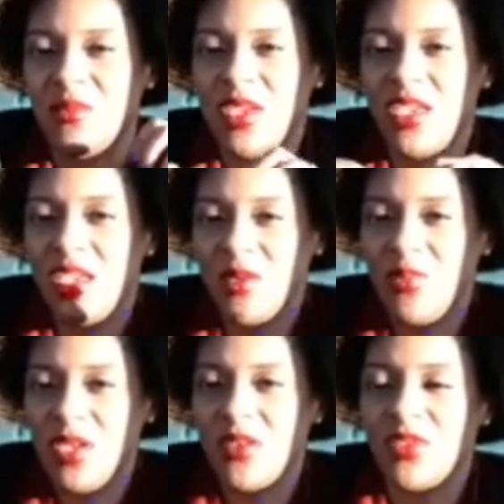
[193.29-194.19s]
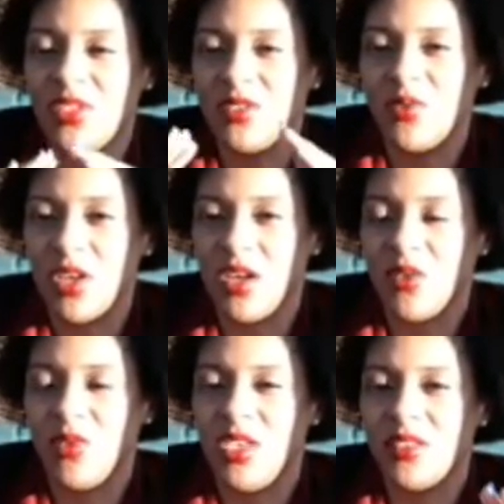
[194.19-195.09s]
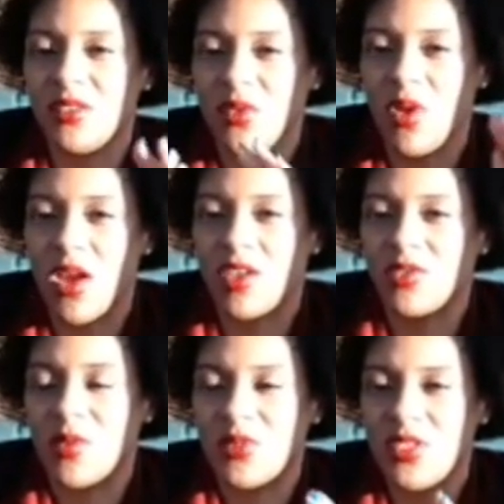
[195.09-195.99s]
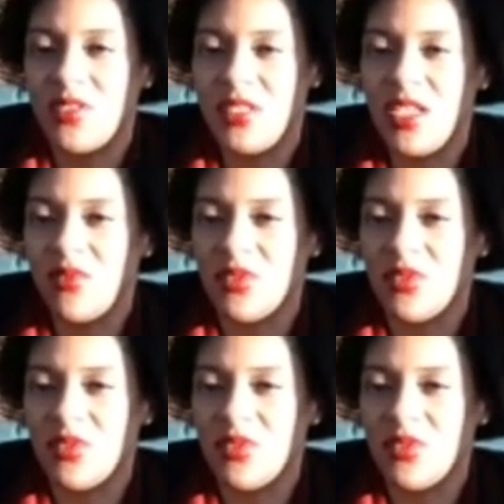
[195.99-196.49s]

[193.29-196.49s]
hip, which is where we used to wear our swimsuits then,